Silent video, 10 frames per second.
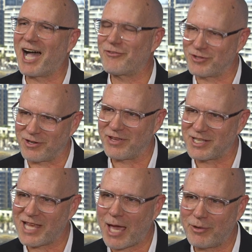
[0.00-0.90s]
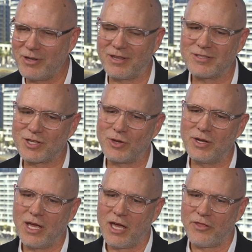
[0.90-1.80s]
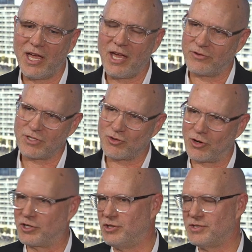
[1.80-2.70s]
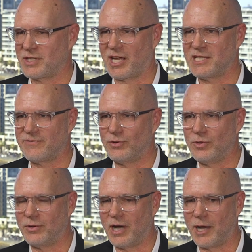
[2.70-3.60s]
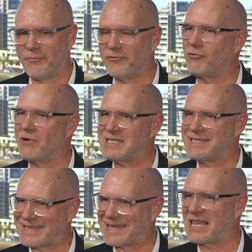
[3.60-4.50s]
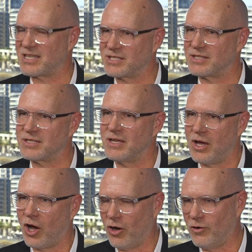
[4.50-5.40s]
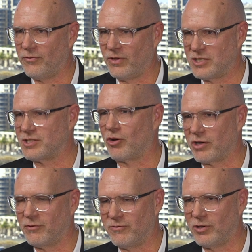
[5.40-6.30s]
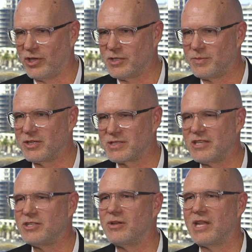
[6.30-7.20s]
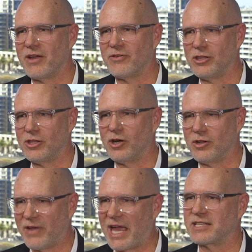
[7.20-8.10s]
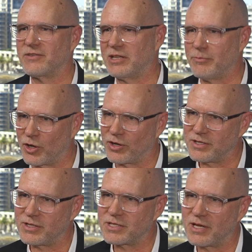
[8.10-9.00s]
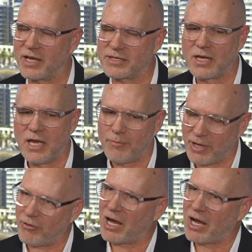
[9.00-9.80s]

after an event's happened, and so they have a strong use case for forensic analysis of historical footage because they don't have a lot of actively monitored sites. But